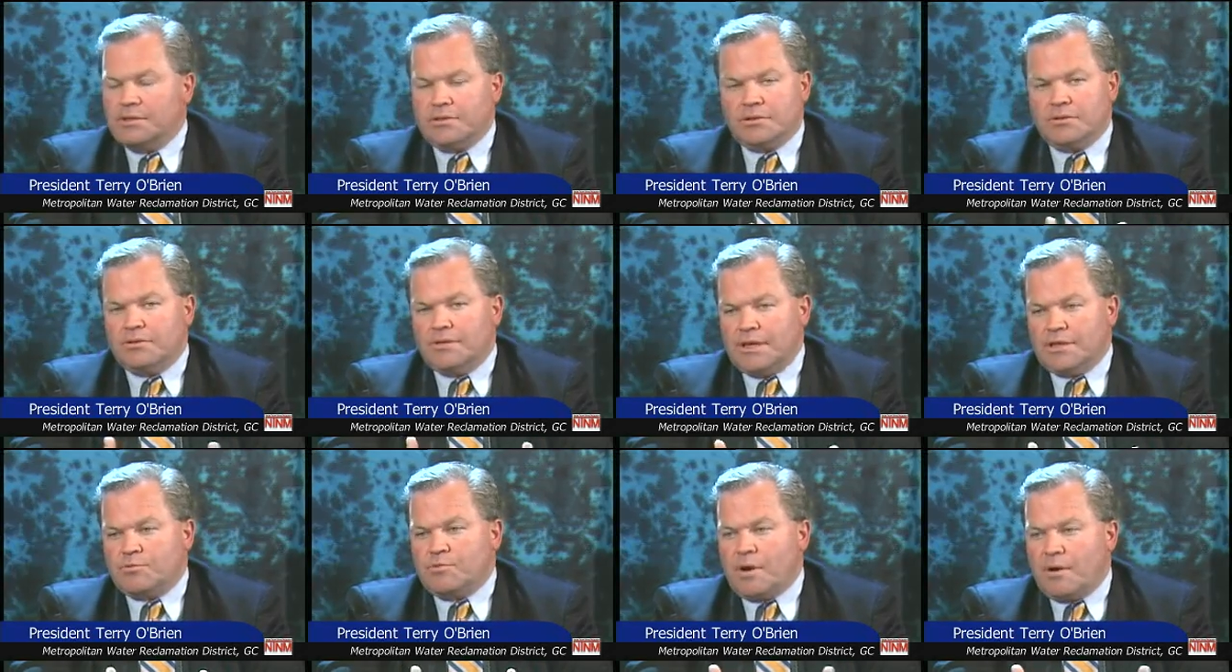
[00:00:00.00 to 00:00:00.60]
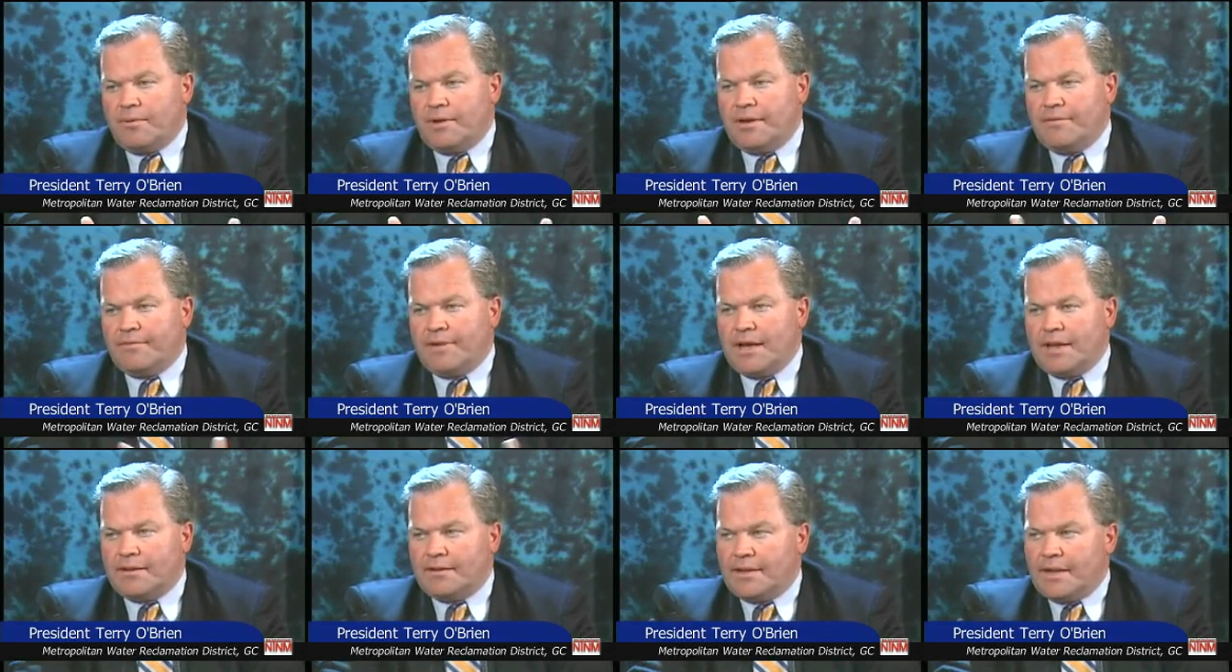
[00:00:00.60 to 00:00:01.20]
So that's why we've
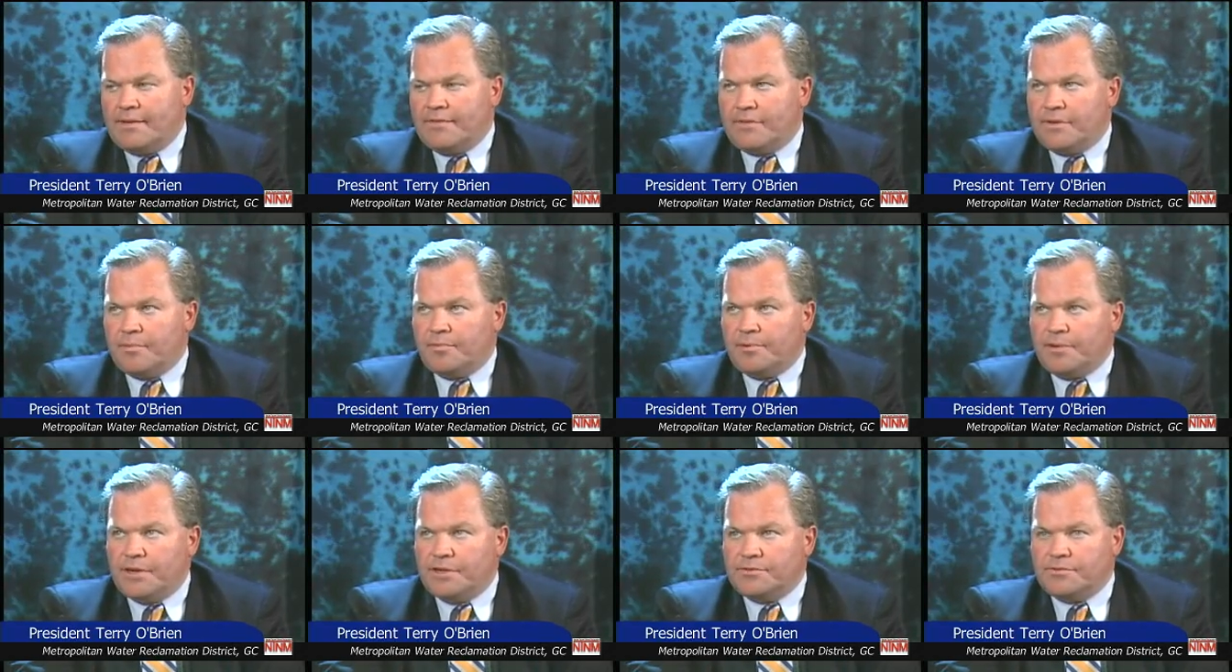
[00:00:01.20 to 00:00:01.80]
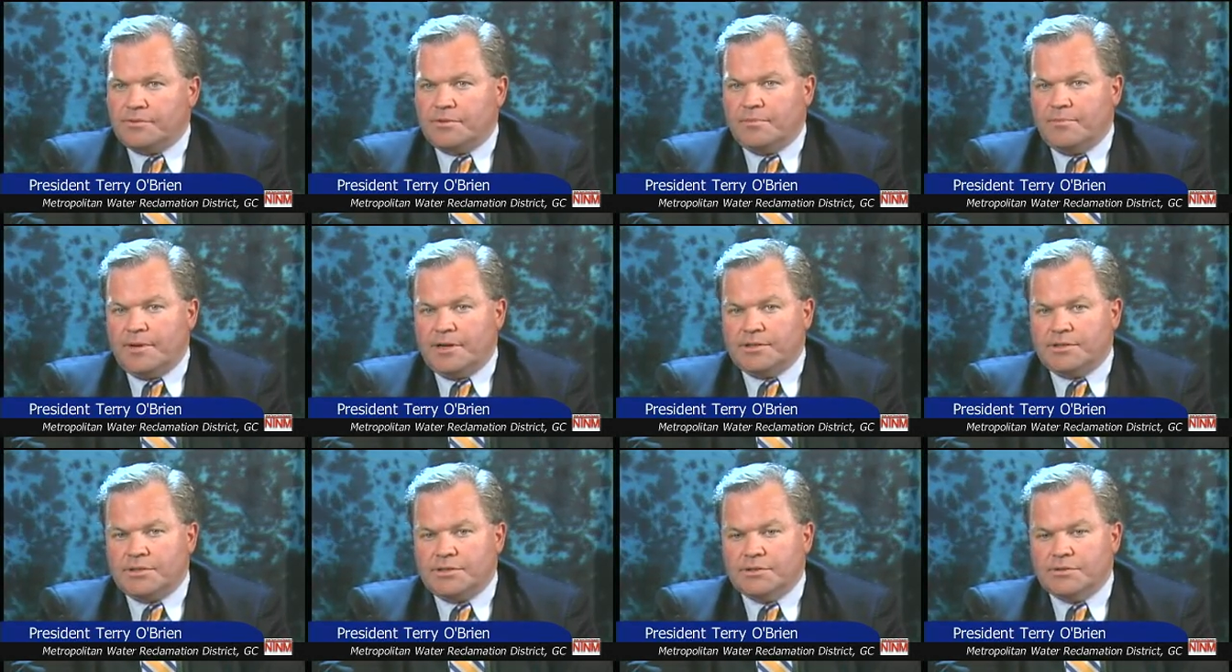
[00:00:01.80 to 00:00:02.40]
got to have it appraised for the
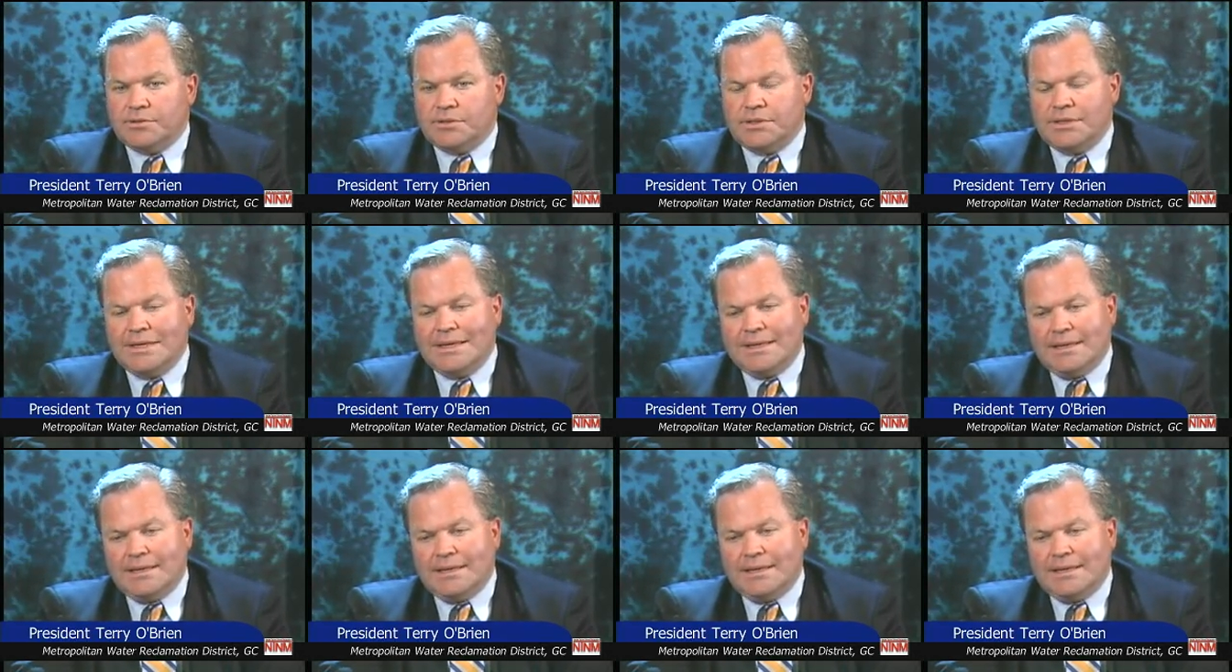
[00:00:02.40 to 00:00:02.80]
best use.